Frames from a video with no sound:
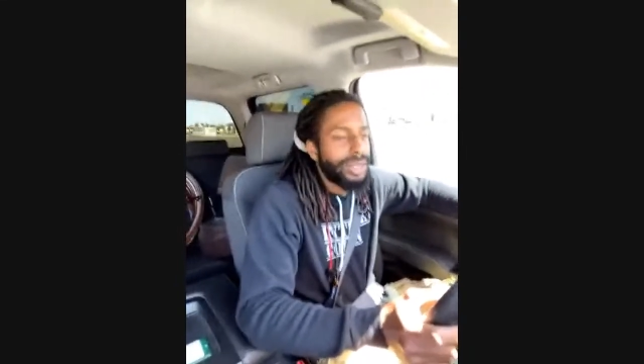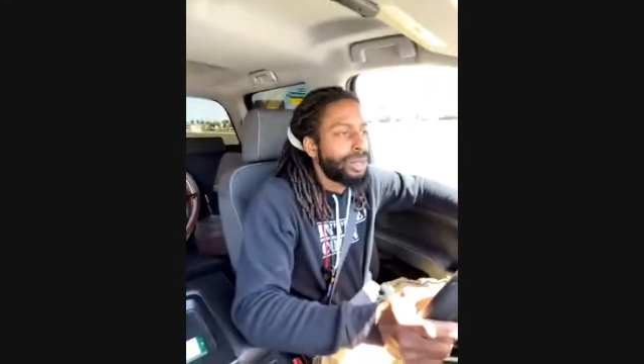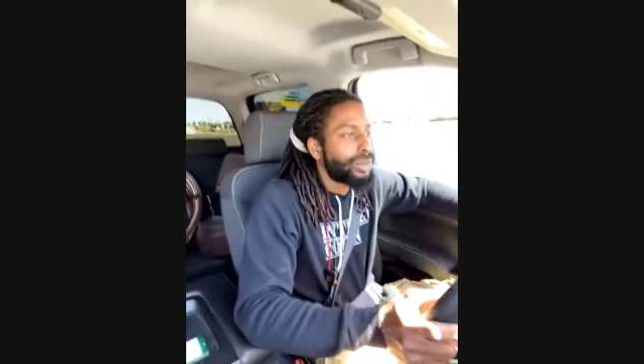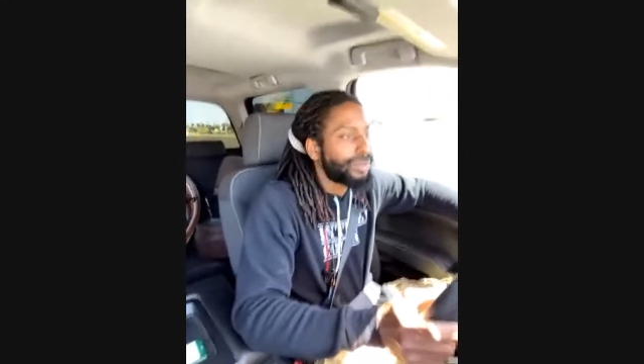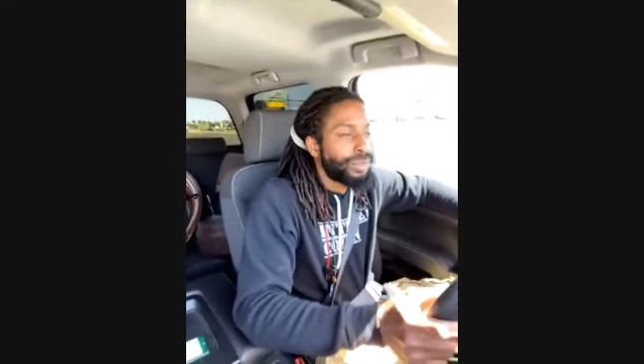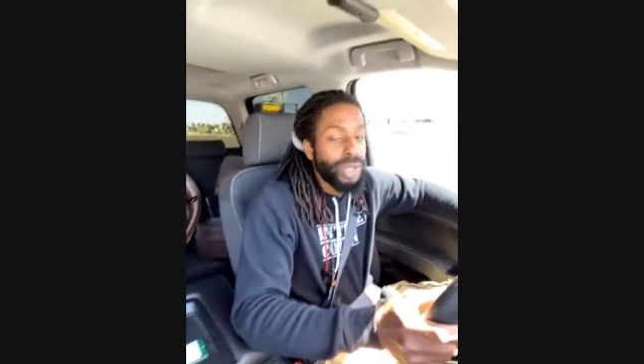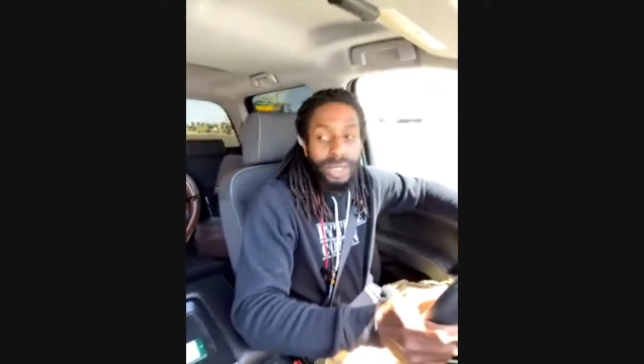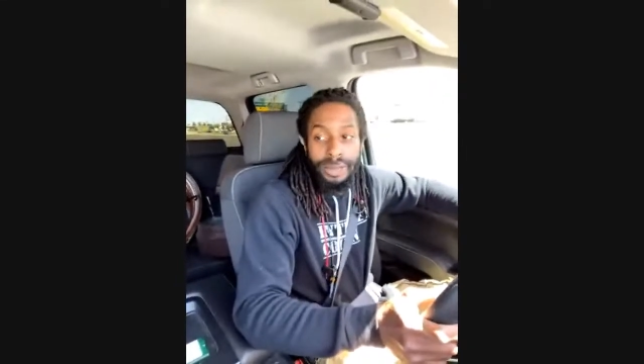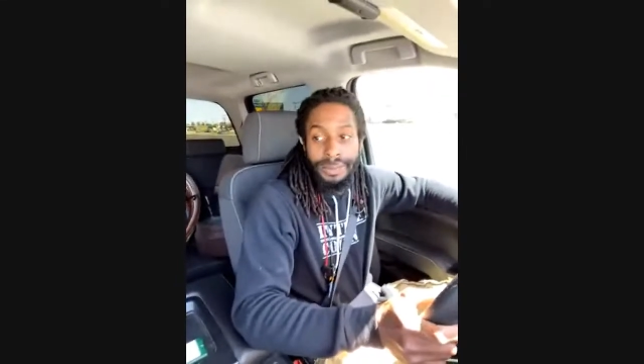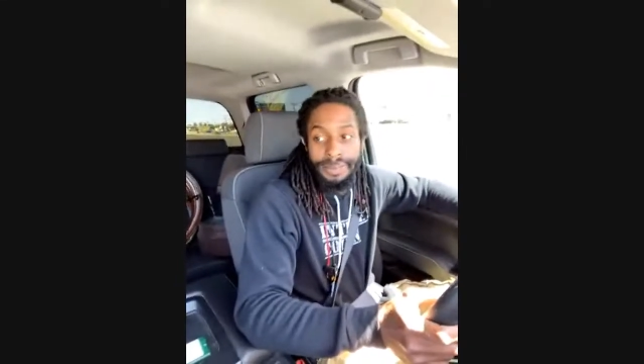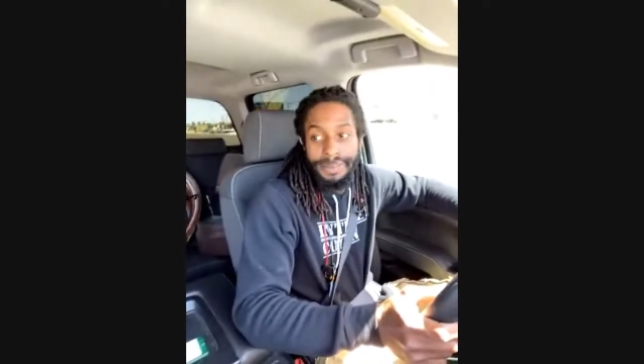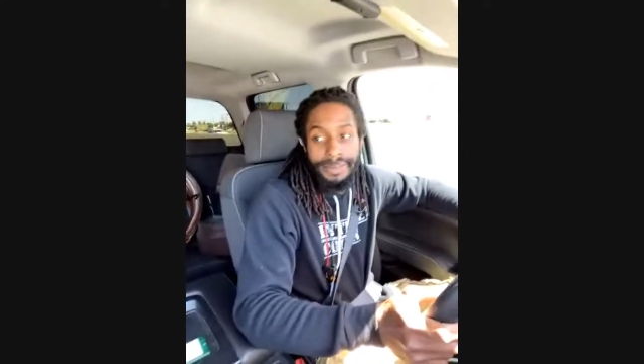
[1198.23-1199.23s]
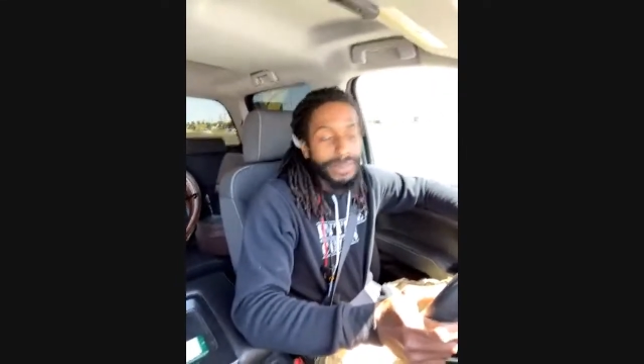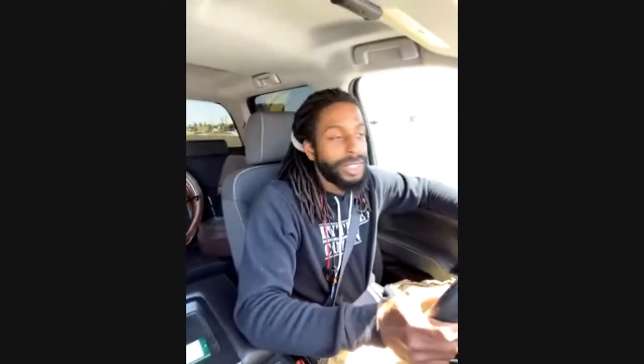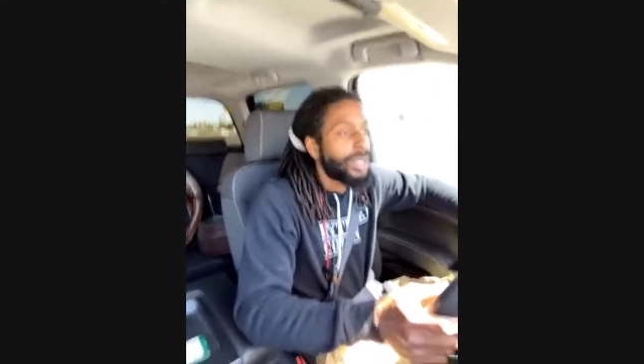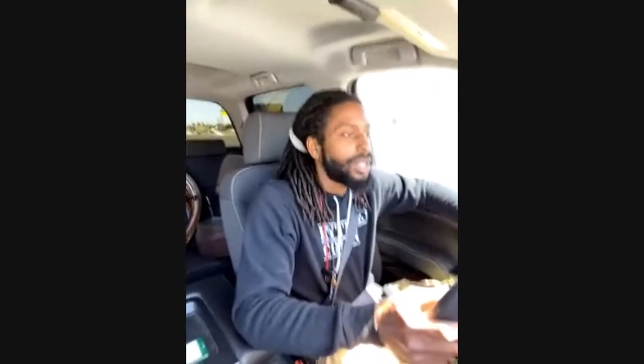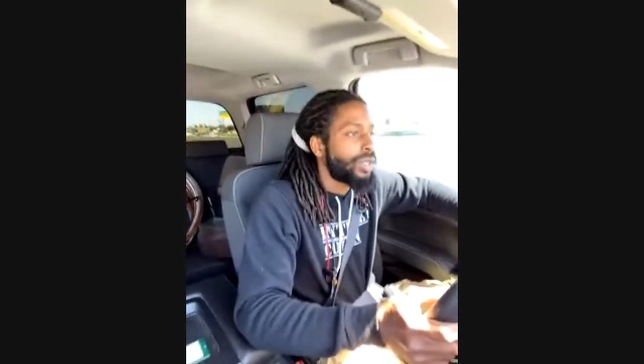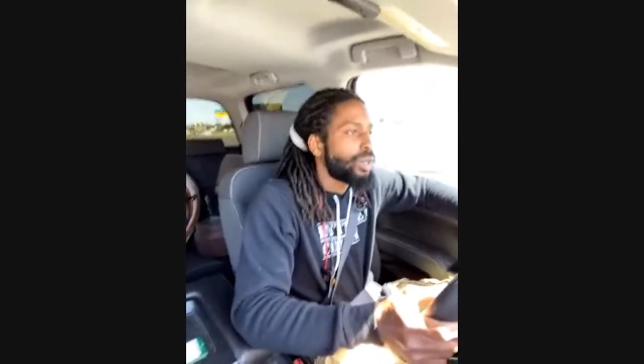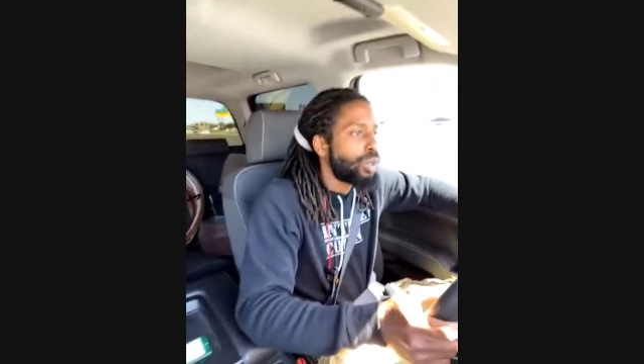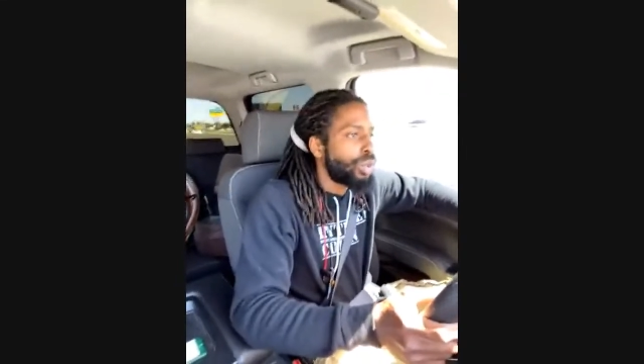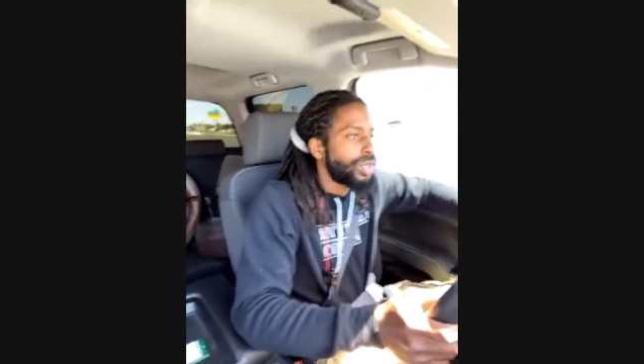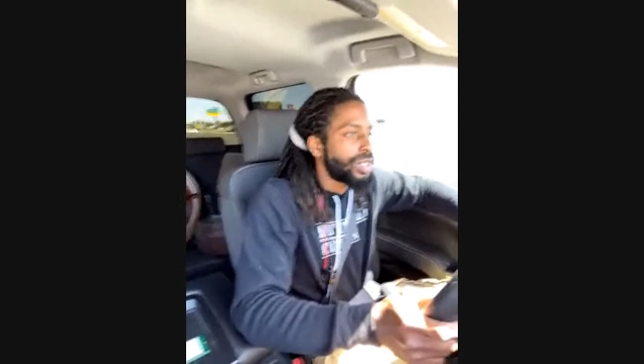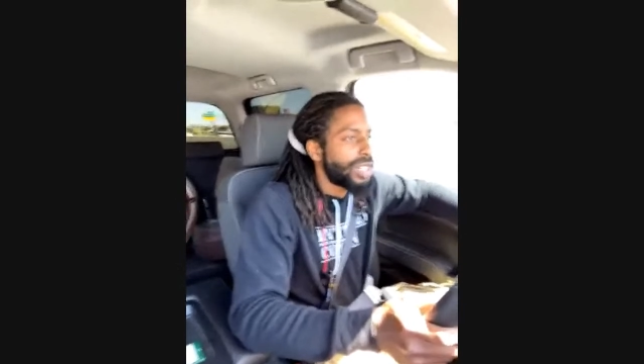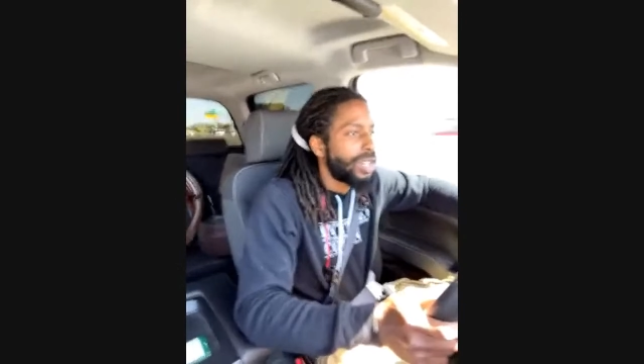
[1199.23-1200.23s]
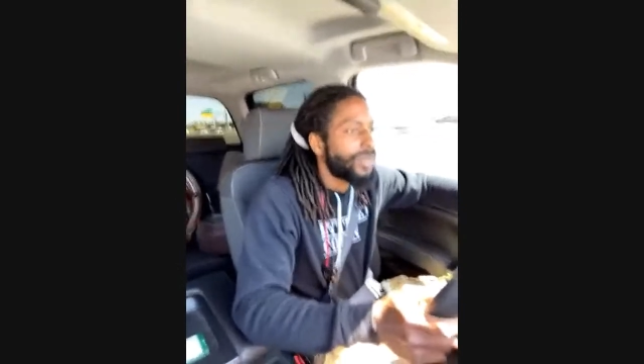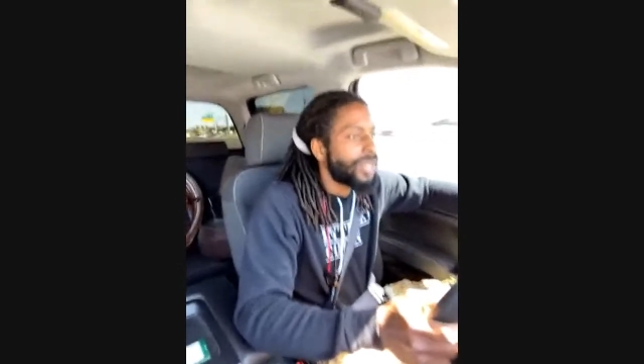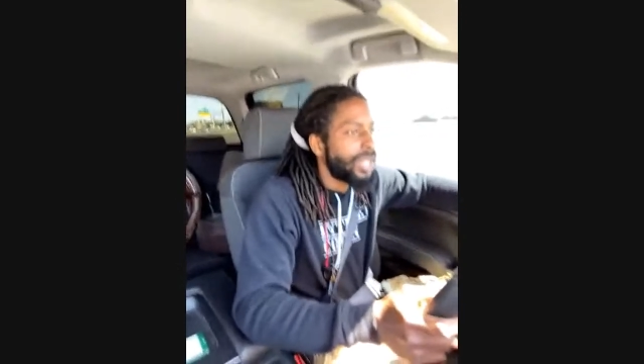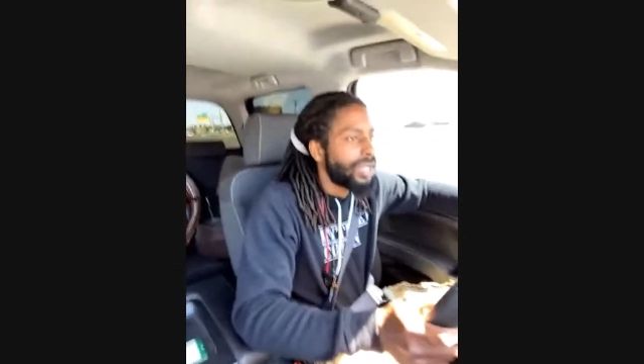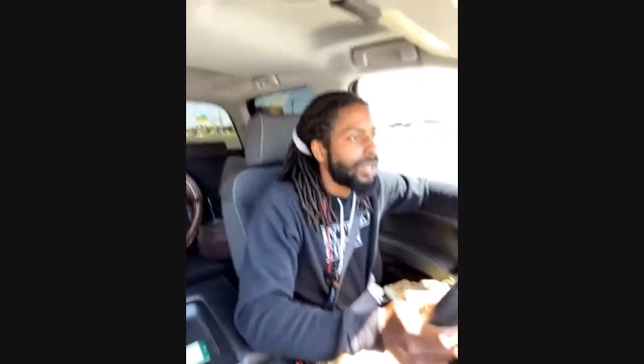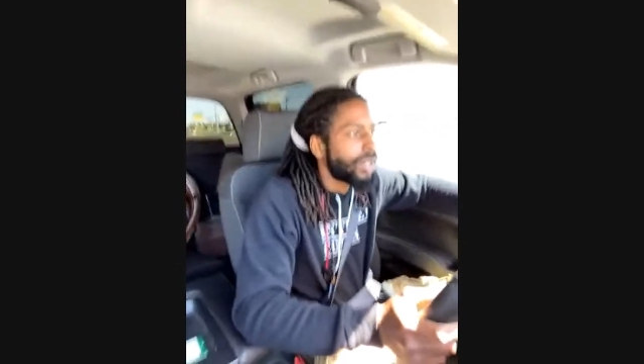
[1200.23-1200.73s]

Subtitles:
Oh, well, yeah, they're doing the same thing,